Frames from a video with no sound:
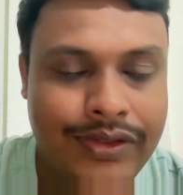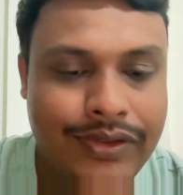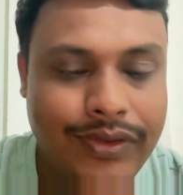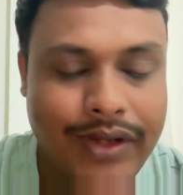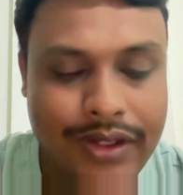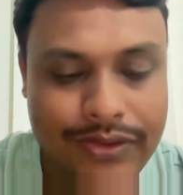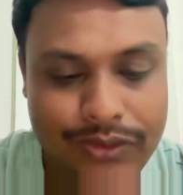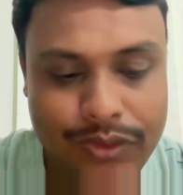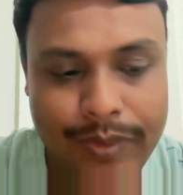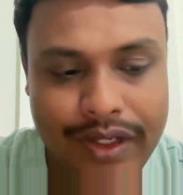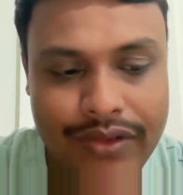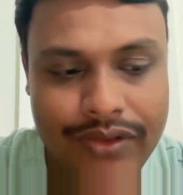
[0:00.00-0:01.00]
So it has so
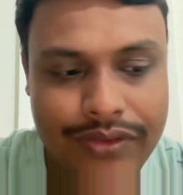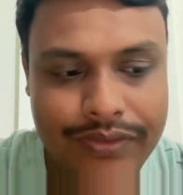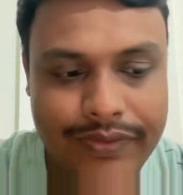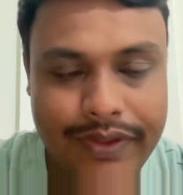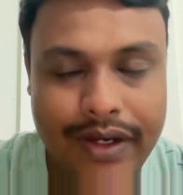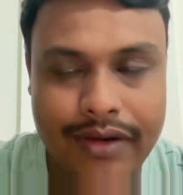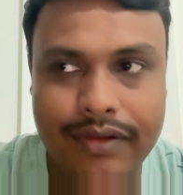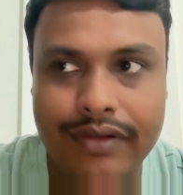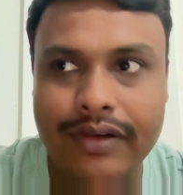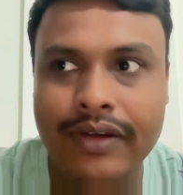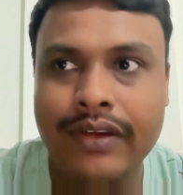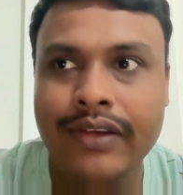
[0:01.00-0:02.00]
many issues, and
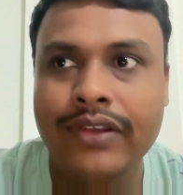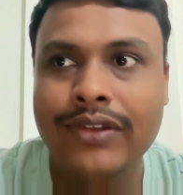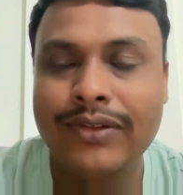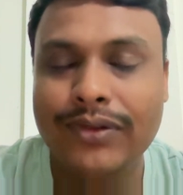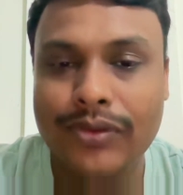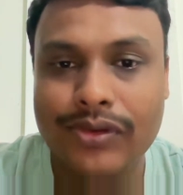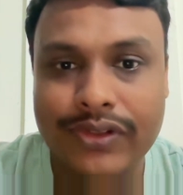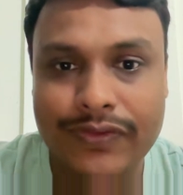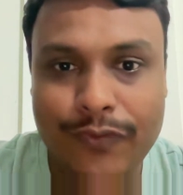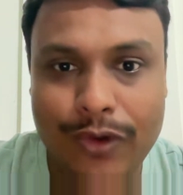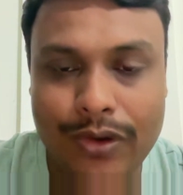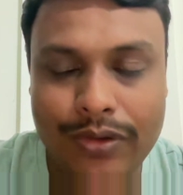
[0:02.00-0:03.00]

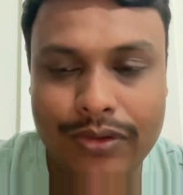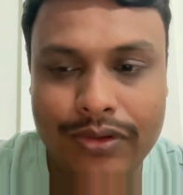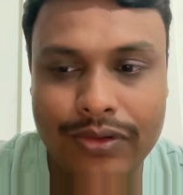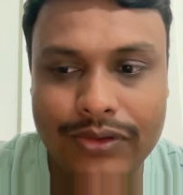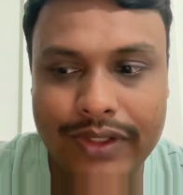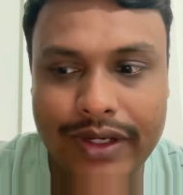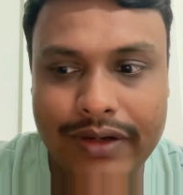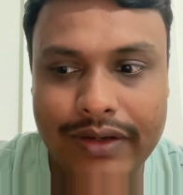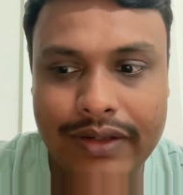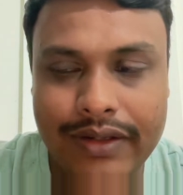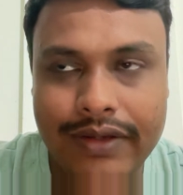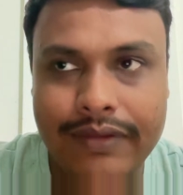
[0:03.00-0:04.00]
solution for those are
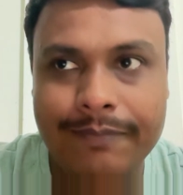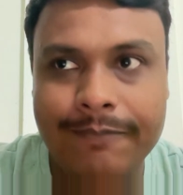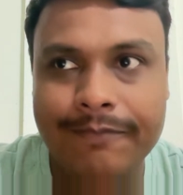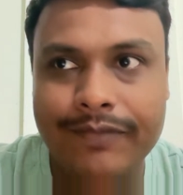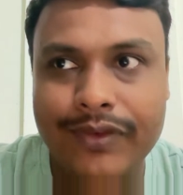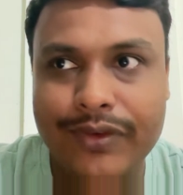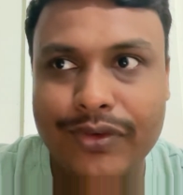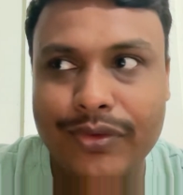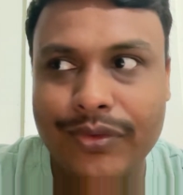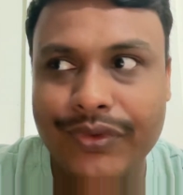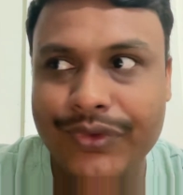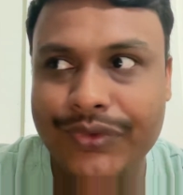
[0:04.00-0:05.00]
the
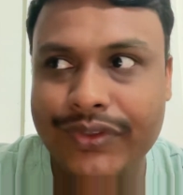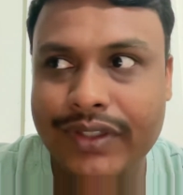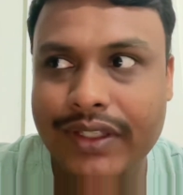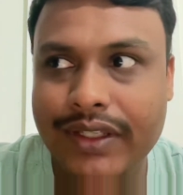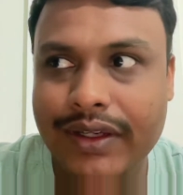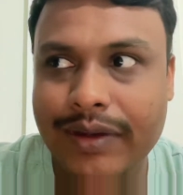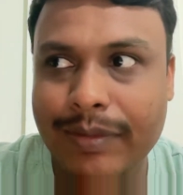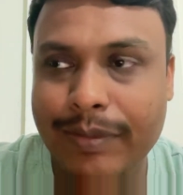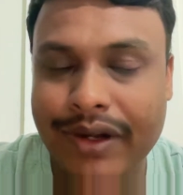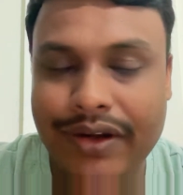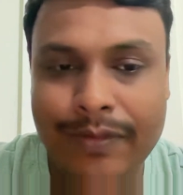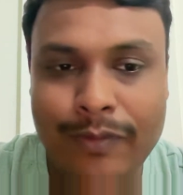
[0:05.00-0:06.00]
to use the
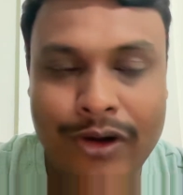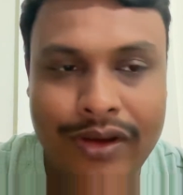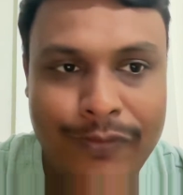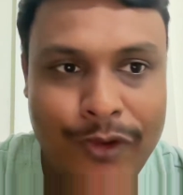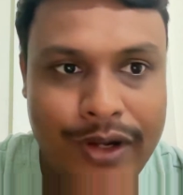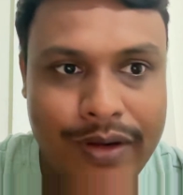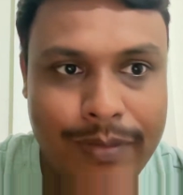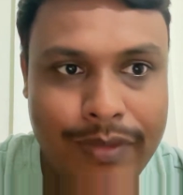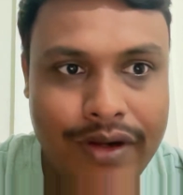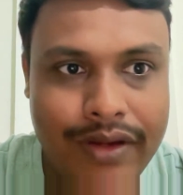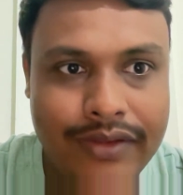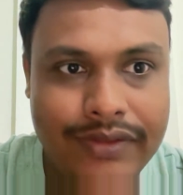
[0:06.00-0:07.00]
better model for
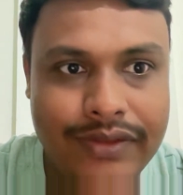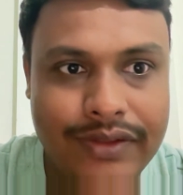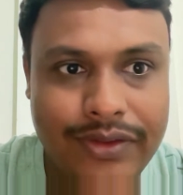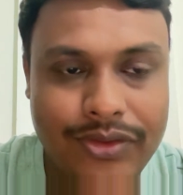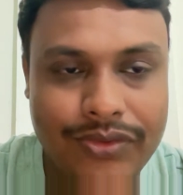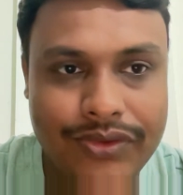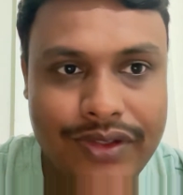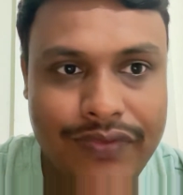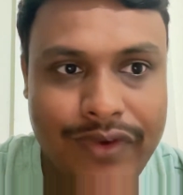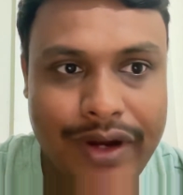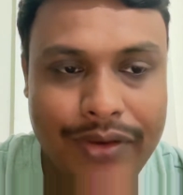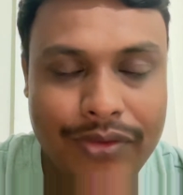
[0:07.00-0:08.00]
embeddings, use the
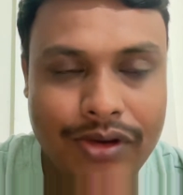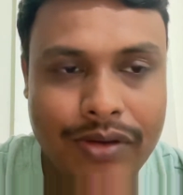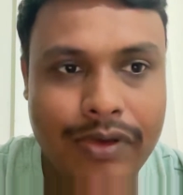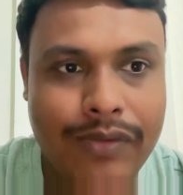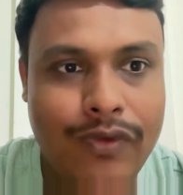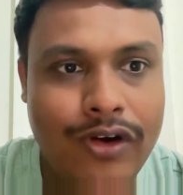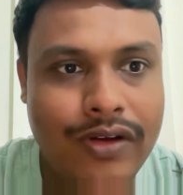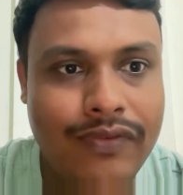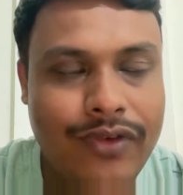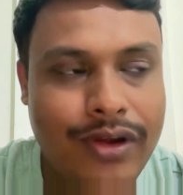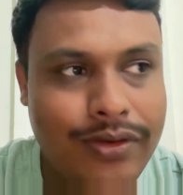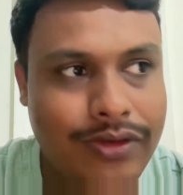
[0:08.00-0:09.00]
fine tunable model
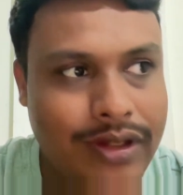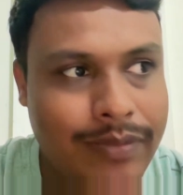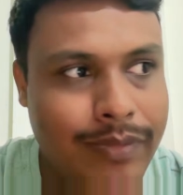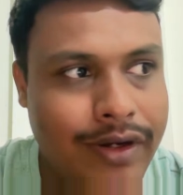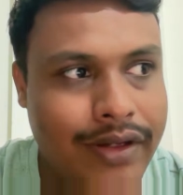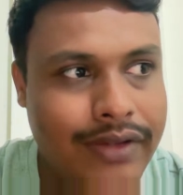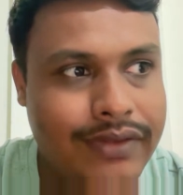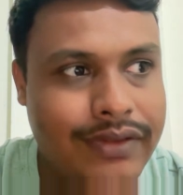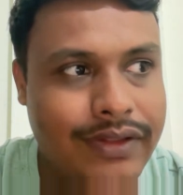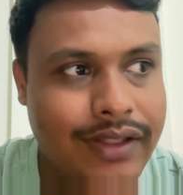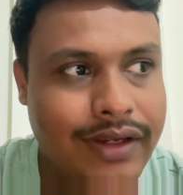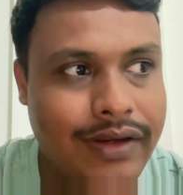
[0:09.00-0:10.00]
for the embeddings,
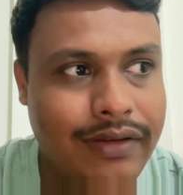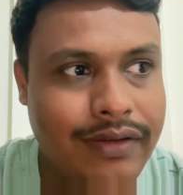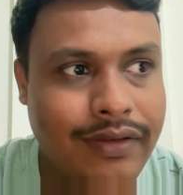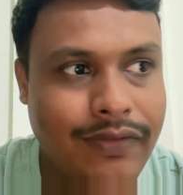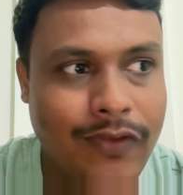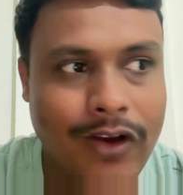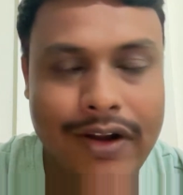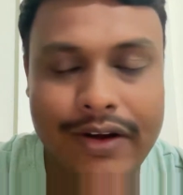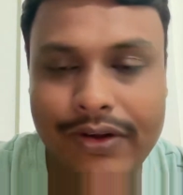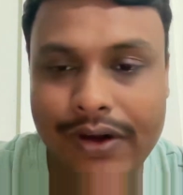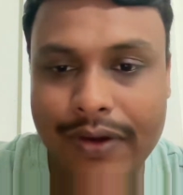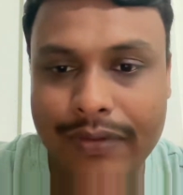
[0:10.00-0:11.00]
then while
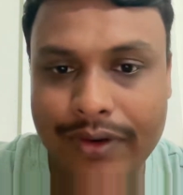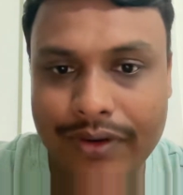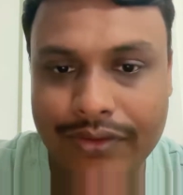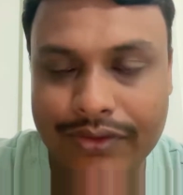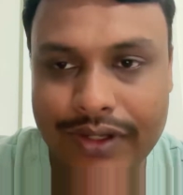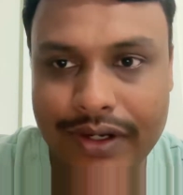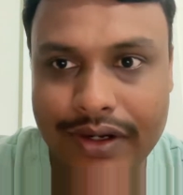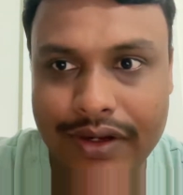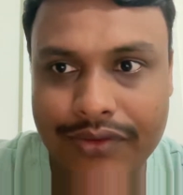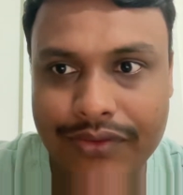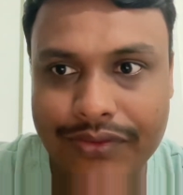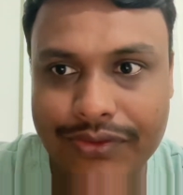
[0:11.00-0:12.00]
retrieving those
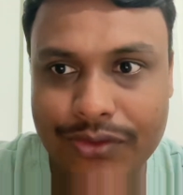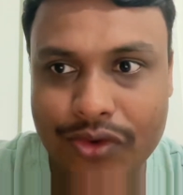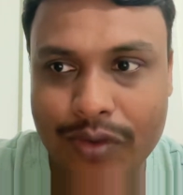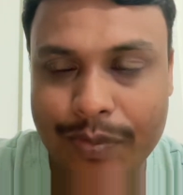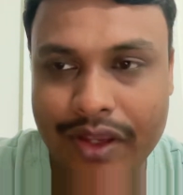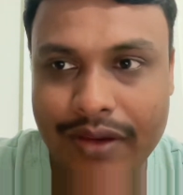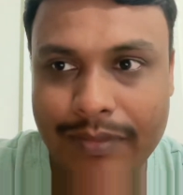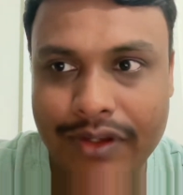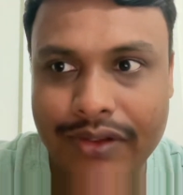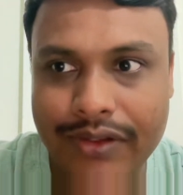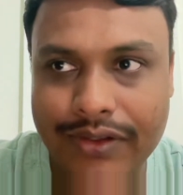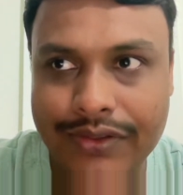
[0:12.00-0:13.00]
data use top k
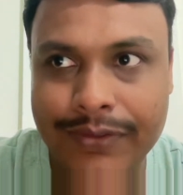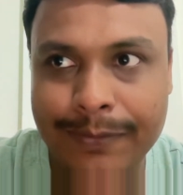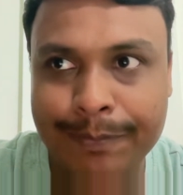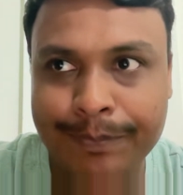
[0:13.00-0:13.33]
methods,